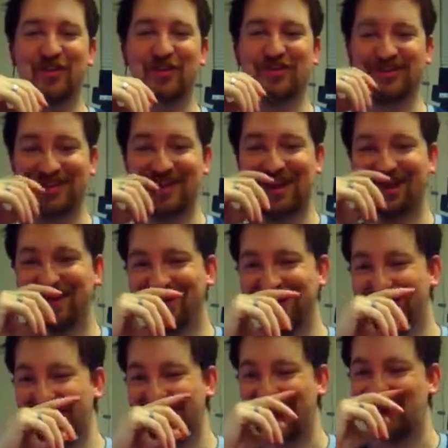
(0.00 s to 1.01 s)
refused, yeah,
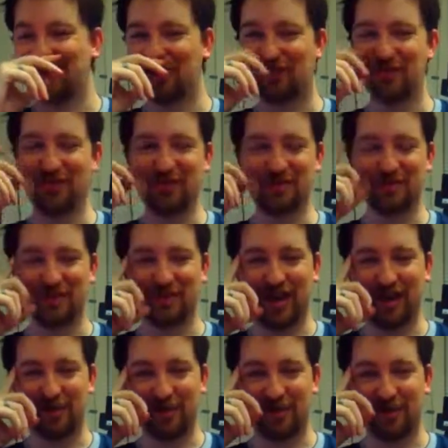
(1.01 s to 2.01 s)
and refused to
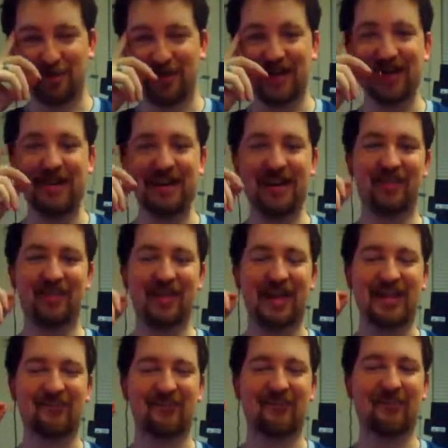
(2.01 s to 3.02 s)
allow me to bring any of
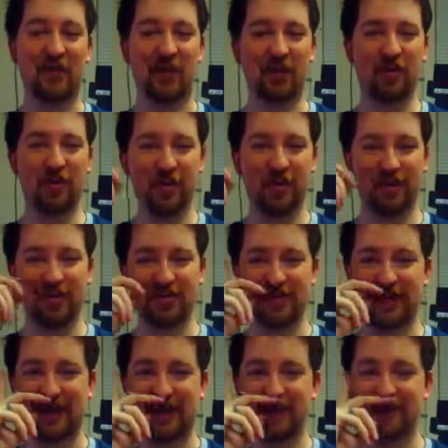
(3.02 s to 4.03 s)
that filth into
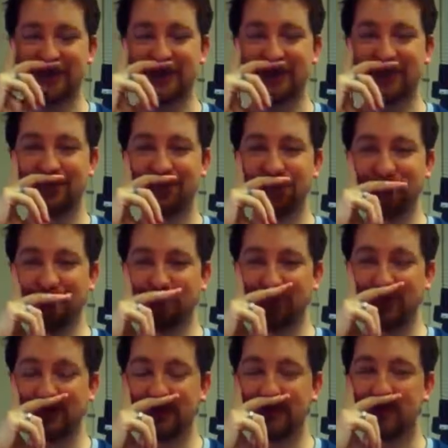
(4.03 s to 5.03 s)
the house.
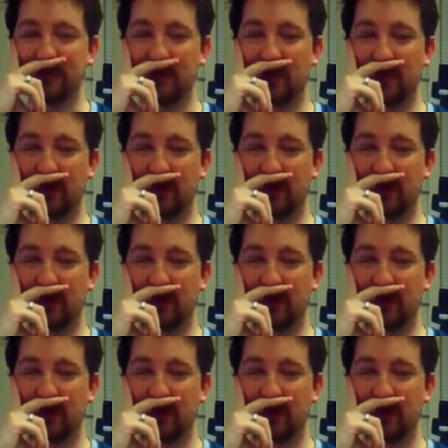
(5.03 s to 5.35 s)
So